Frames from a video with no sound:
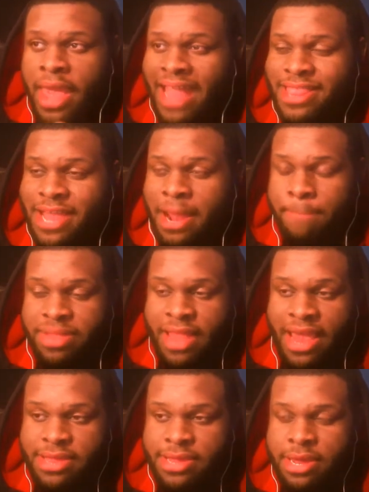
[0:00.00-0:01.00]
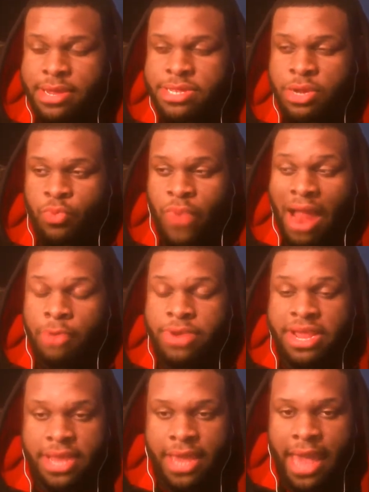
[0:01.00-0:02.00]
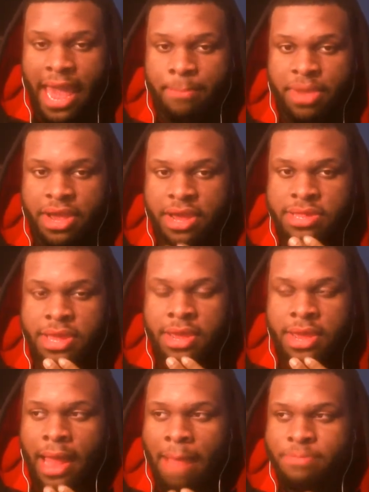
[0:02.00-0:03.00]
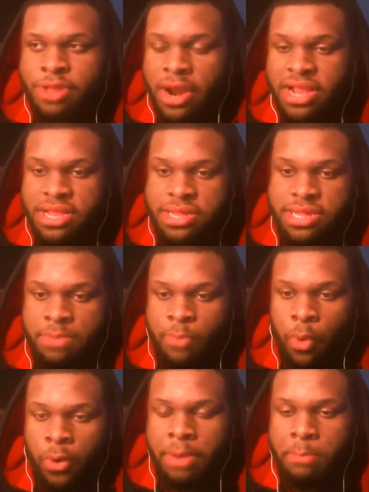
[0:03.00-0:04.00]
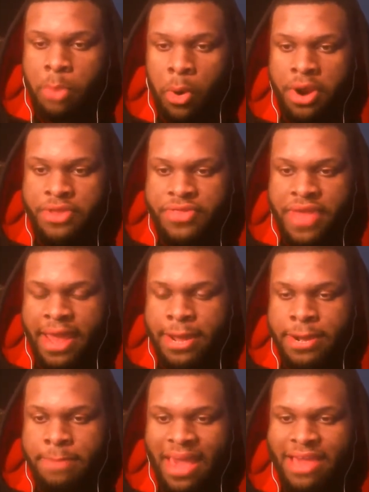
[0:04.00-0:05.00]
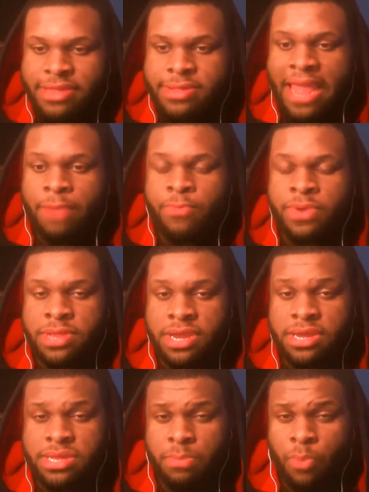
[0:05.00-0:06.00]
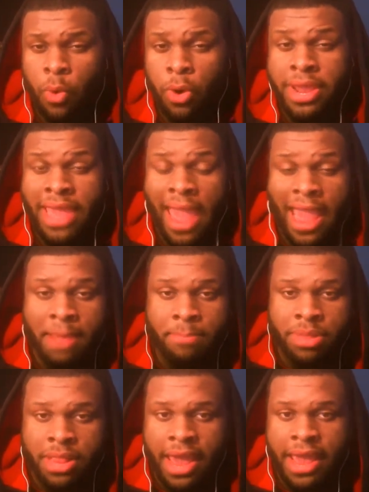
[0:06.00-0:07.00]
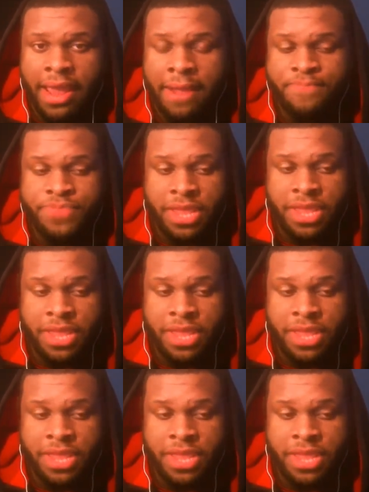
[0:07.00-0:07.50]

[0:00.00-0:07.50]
and the complaints surrounding the game, because I'm starting to see more and more that as they release more gameplay